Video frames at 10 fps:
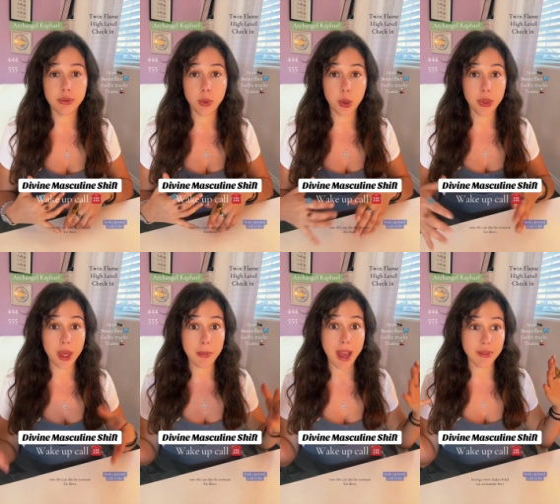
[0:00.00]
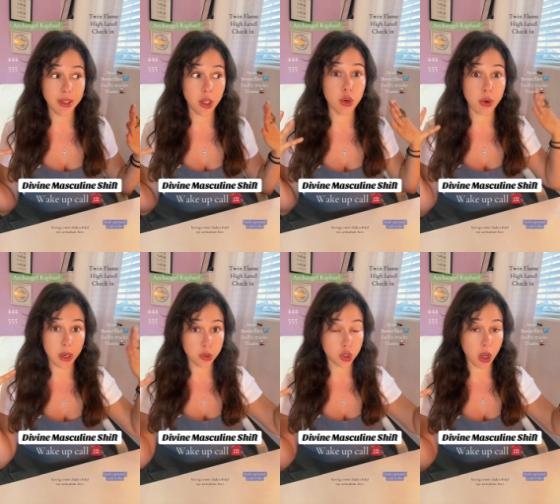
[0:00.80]
for them having
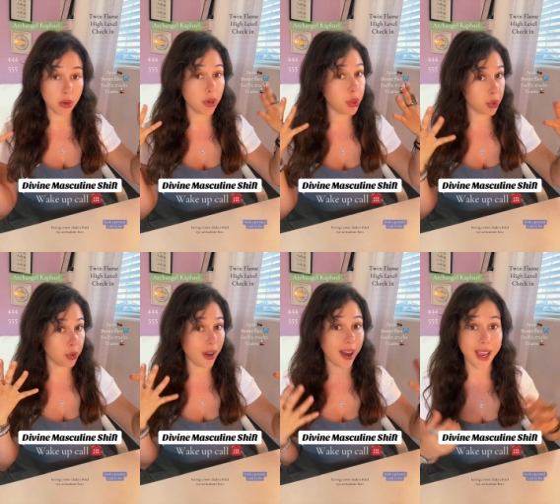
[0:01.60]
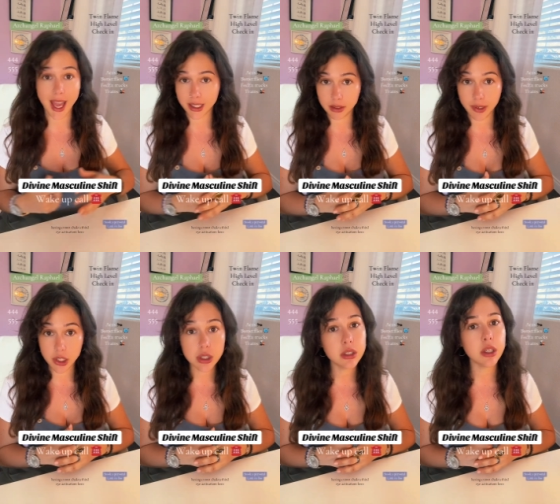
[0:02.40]
crown chakra, third eye
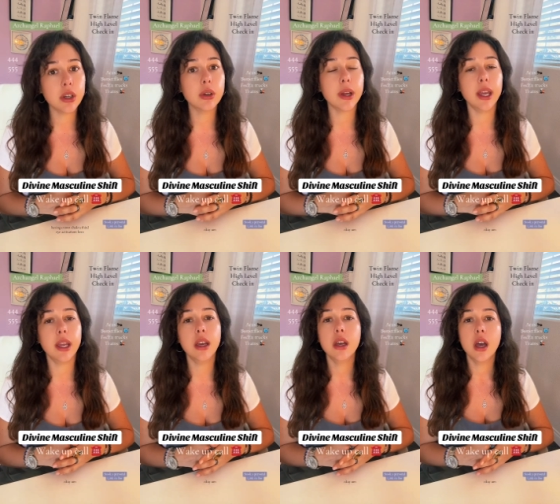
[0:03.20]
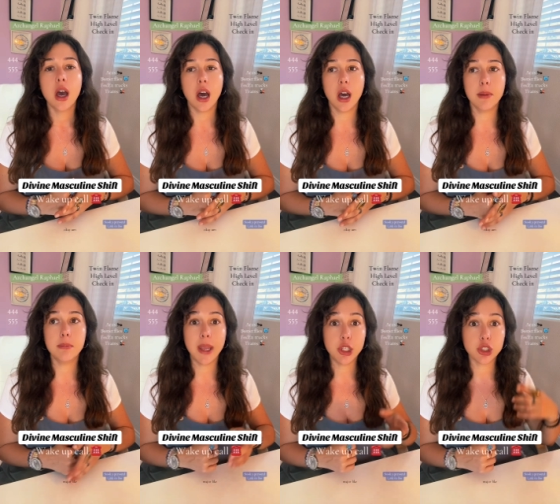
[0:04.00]
activations here. Okay.
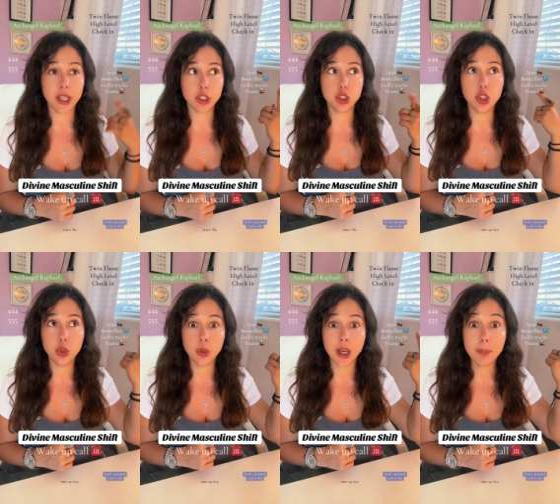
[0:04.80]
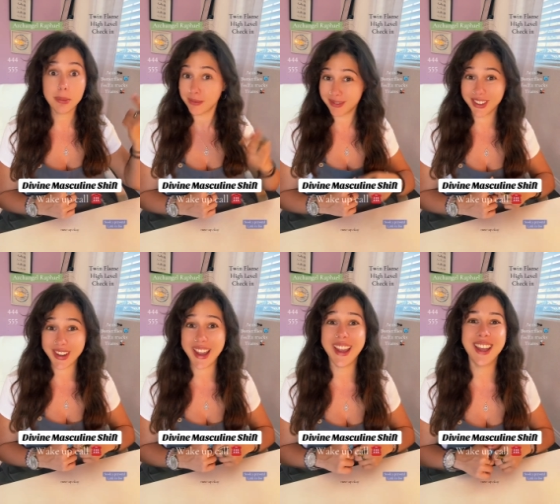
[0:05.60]
Major like tune up.
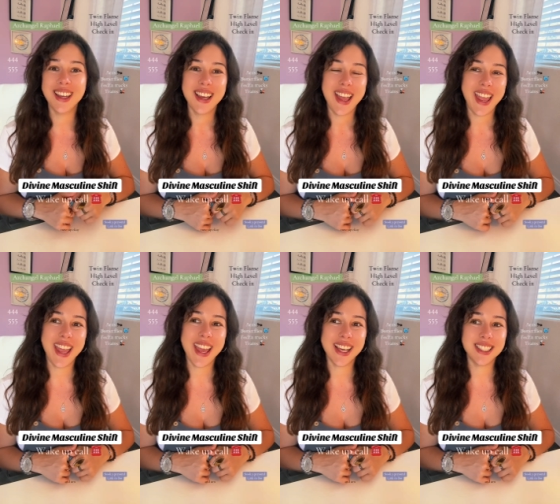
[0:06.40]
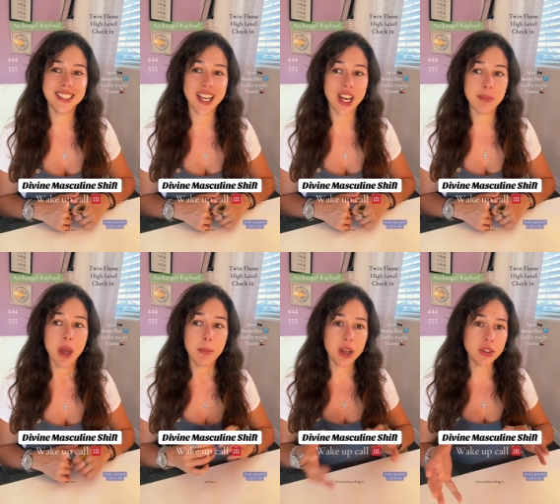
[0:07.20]
Okay. And
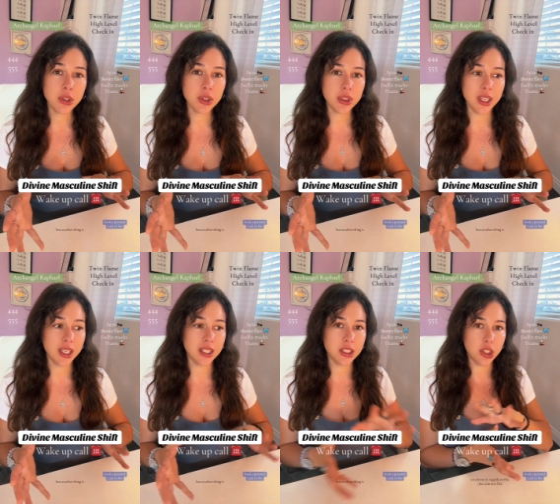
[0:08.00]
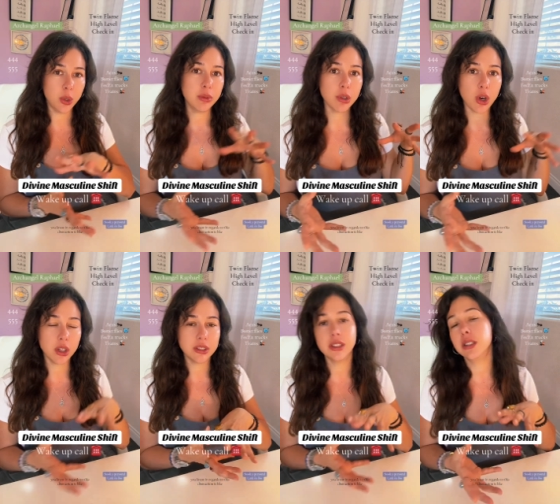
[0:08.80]
but another thing is, in
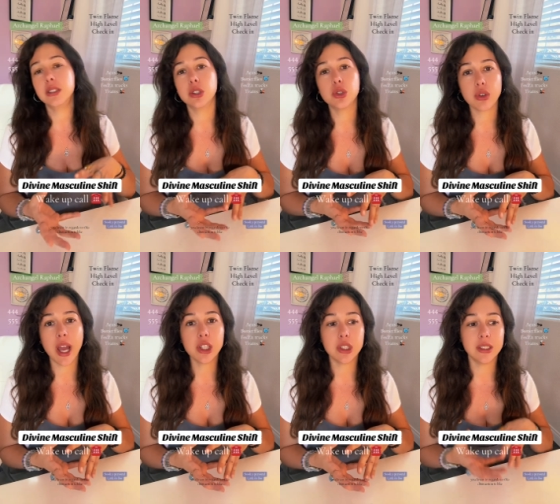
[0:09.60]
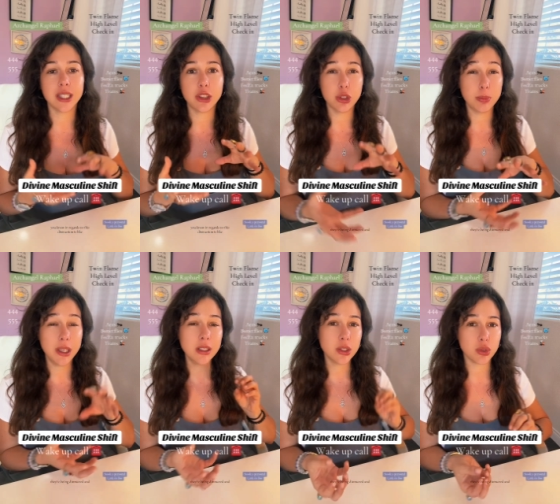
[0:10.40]
regards to this distraction, is like they're
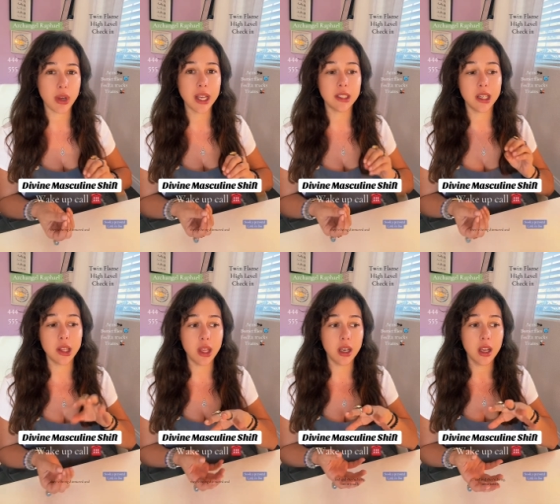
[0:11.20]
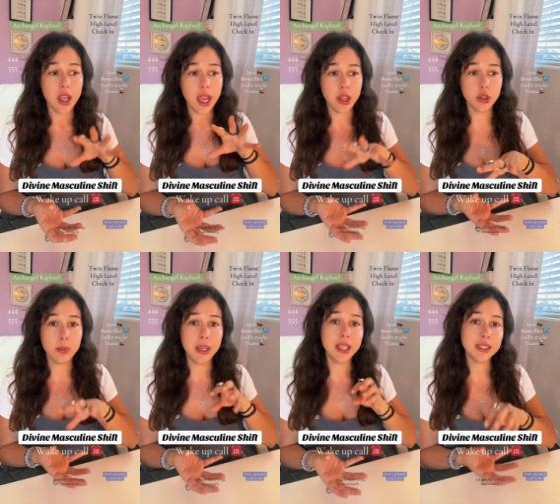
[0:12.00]
being distracted and they're
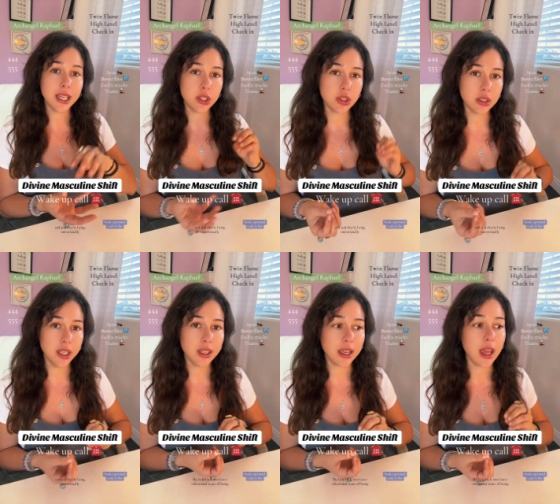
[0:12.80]
being intentionally like